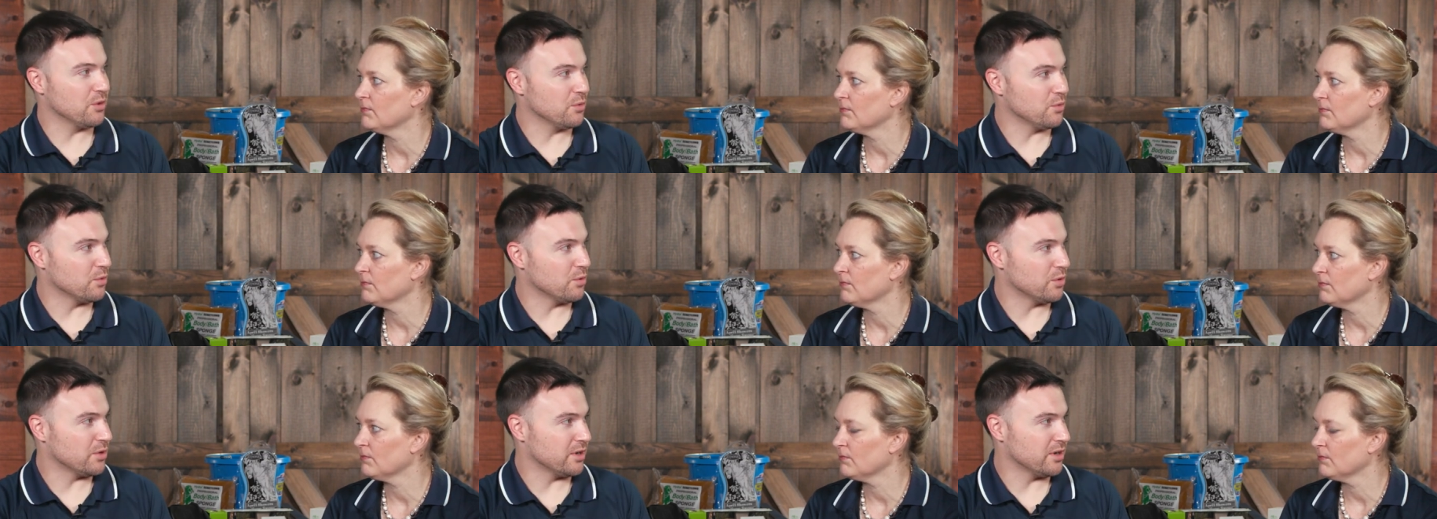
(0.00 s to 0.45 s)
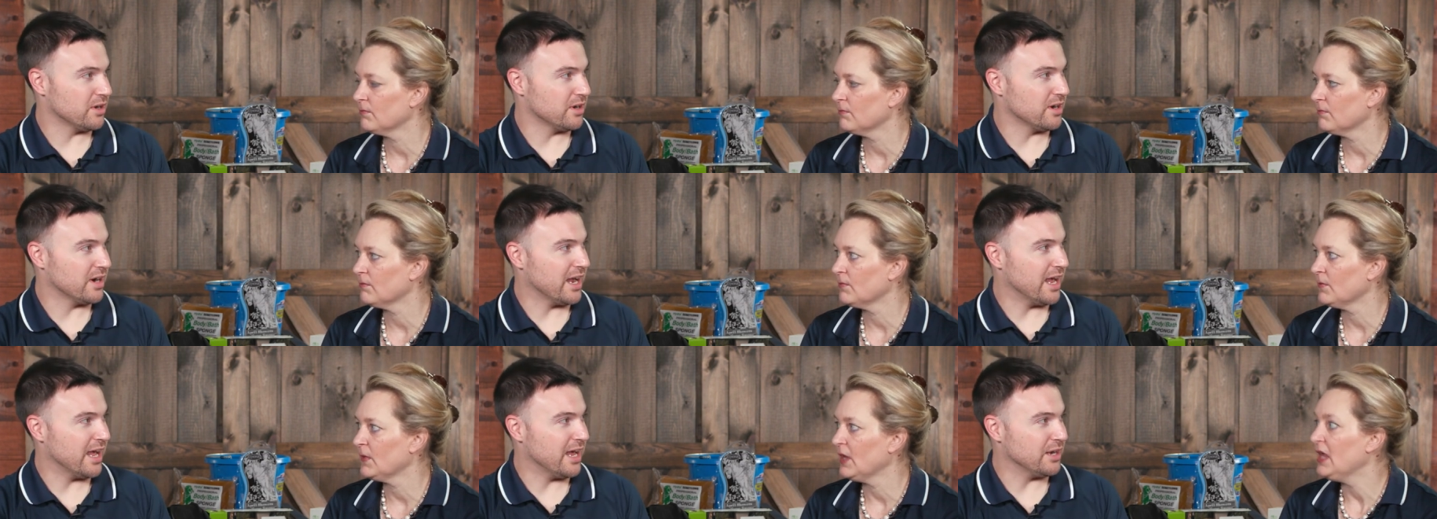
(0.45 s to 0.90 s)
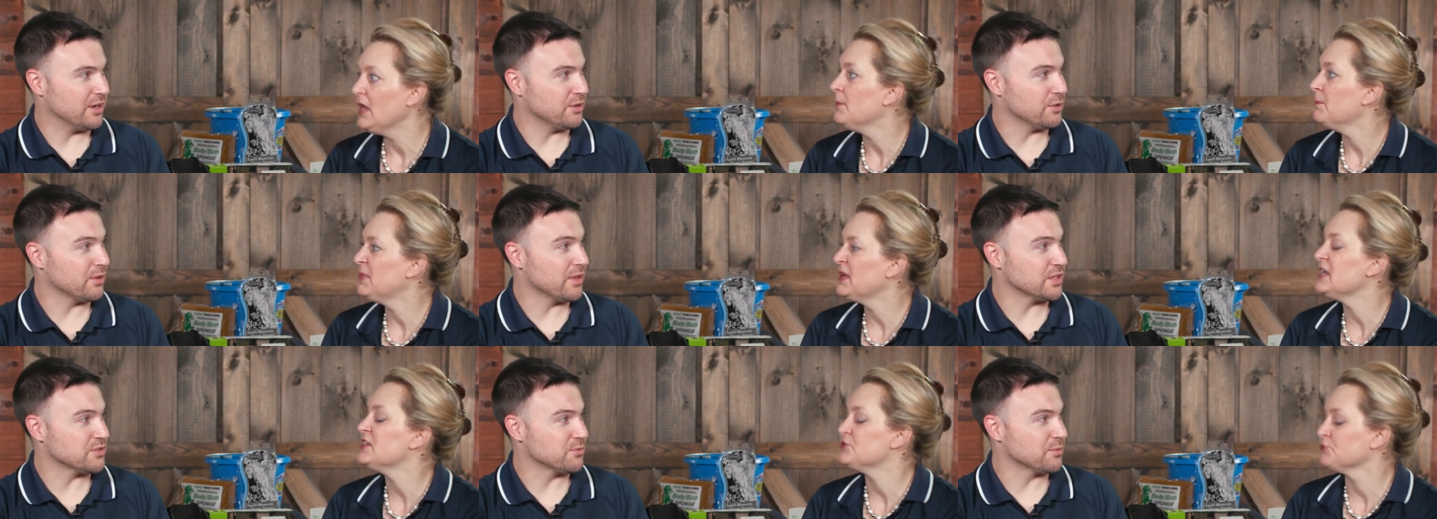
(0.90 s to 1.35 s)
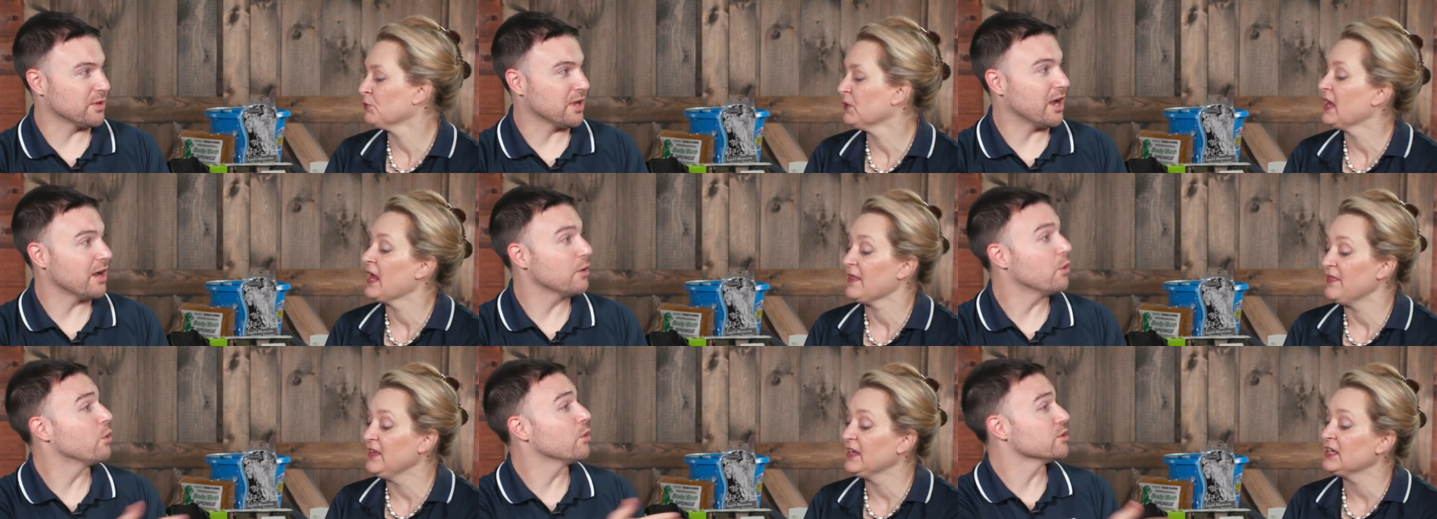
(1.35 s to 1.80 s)
Speaker 1: or how do you know that's from
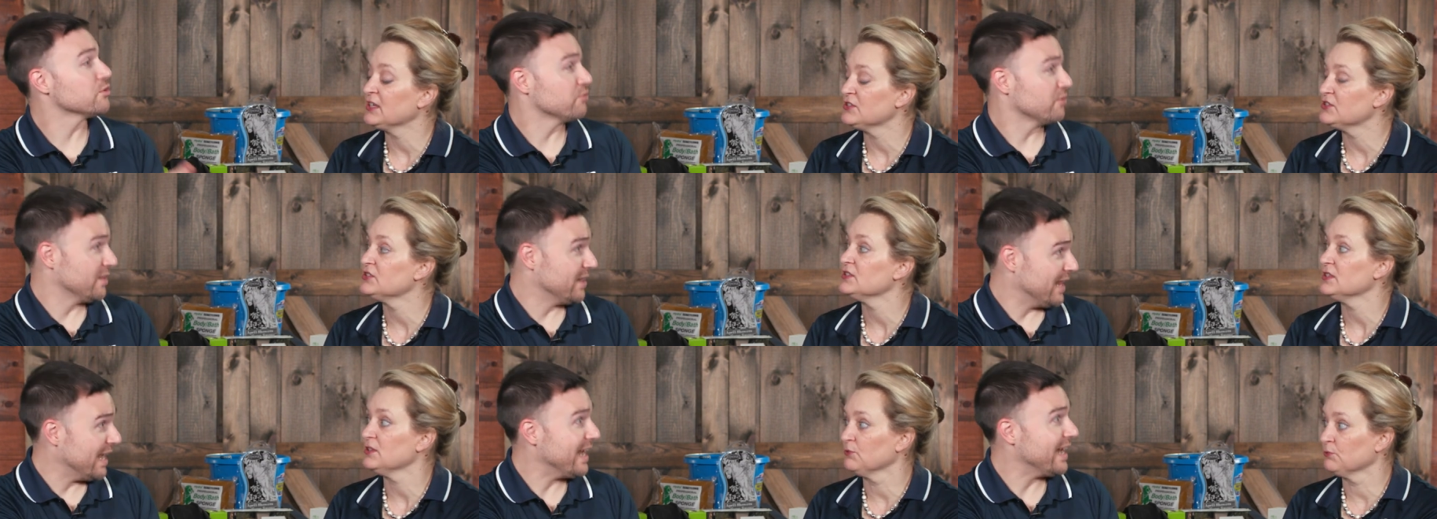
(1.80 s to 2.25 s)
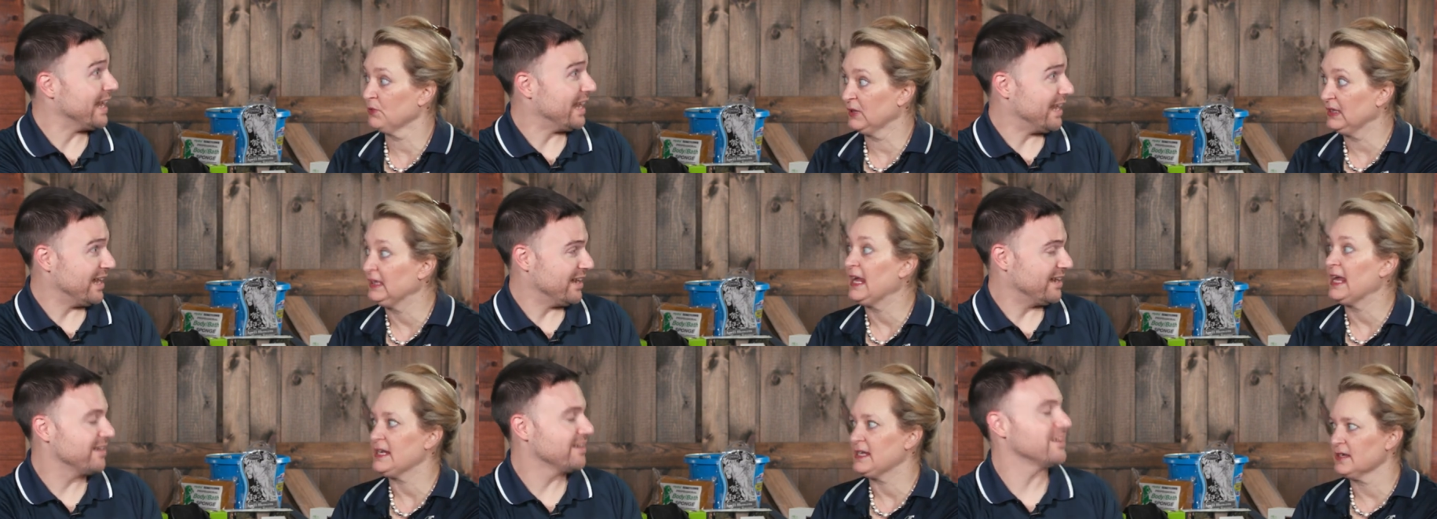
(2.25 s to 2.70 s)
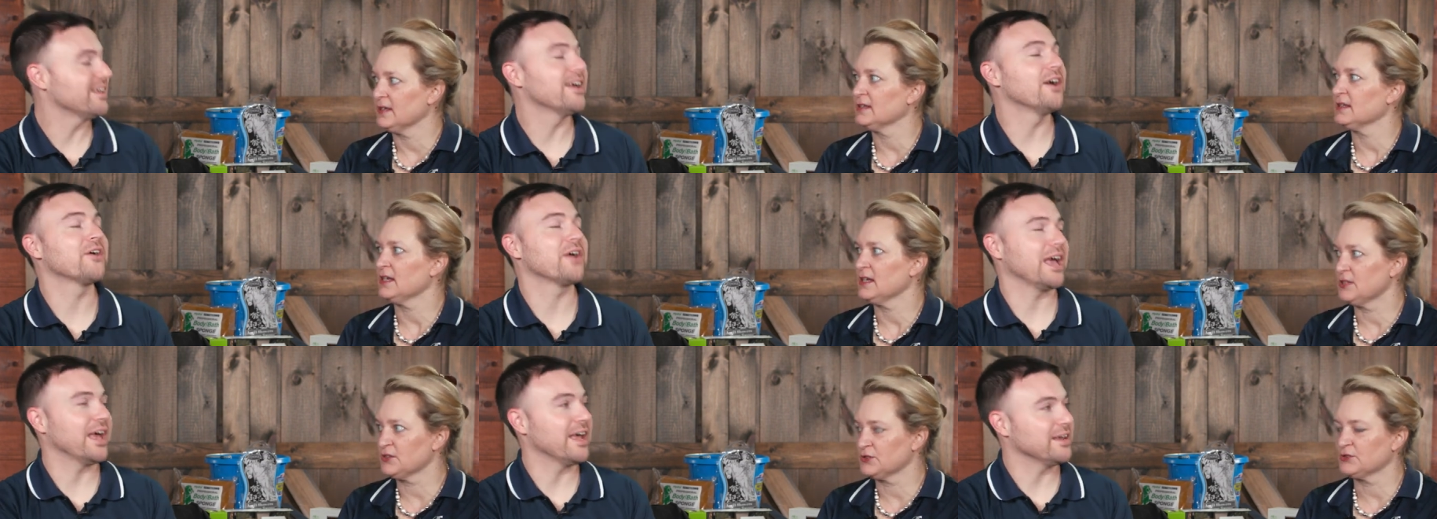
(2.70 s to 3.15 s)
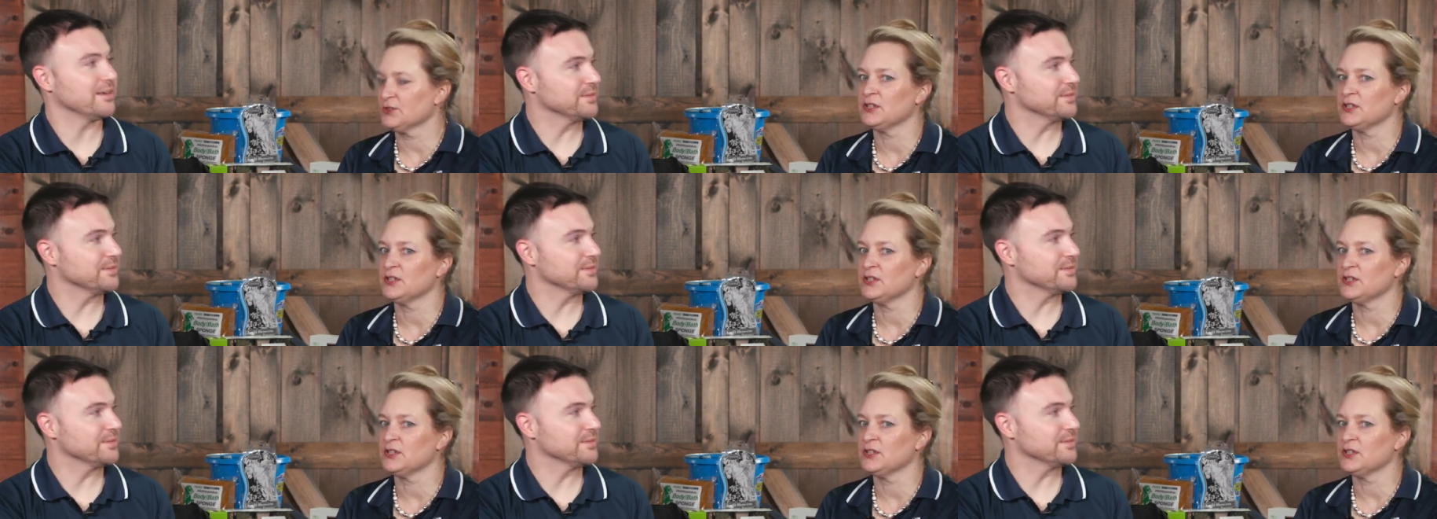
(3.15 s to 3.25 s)
copper? I think it's related. Okay.